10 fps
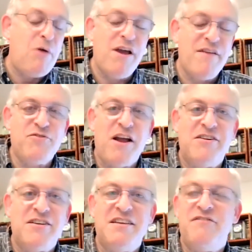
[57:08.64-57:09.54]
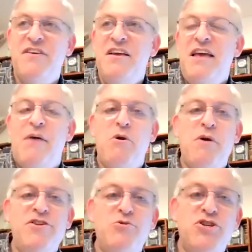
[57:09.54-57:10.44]
my wife's relative, and
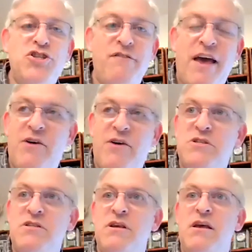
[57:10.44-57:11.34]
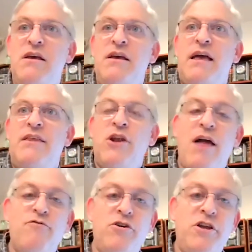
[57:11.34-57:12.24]
we went to a shiva house, and
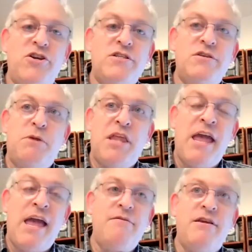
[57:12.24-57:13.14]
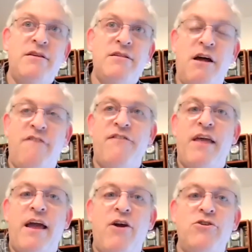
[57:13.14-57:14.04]
they're not religious, but they had uh,
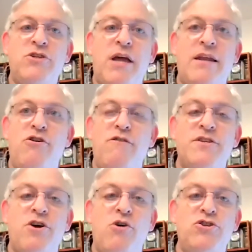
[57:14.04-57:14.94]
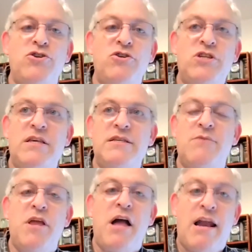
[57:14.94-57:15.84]
stuff there, so I didn't know if it's kosher. So they
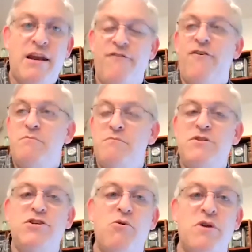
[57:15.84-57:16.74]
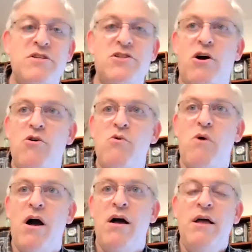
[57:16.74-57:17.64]
said we got it from so and
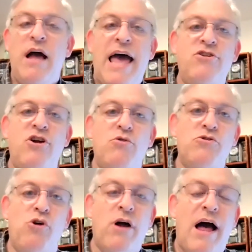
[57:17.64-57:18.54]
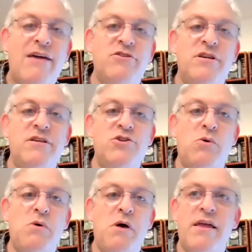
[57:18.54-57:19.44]
so. I don't know Long Island,
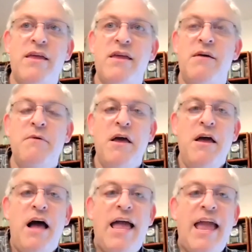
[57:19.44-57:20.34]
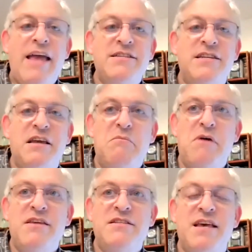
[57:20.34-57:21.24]
so I uh, I asked
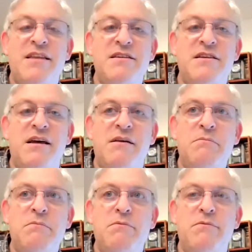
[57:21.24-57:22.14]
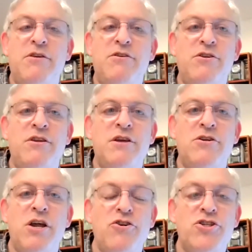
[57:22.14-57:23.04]
him. I said, uh,
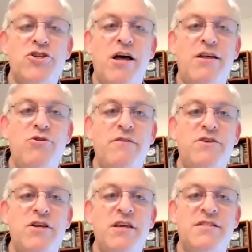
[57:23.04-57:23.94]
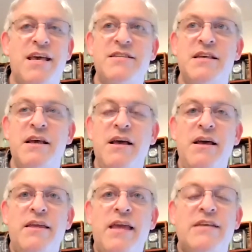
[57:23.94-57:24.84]
"Is there a He he says
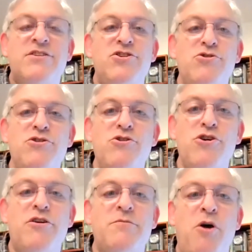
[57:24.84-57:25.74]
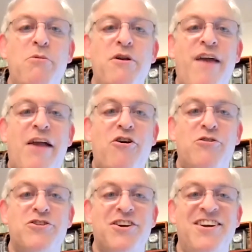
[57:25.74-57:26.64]
Yes, New, New York Department of
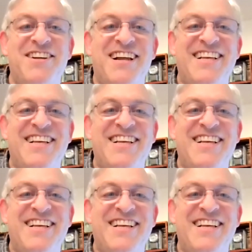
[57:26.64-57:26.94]
Agriculture.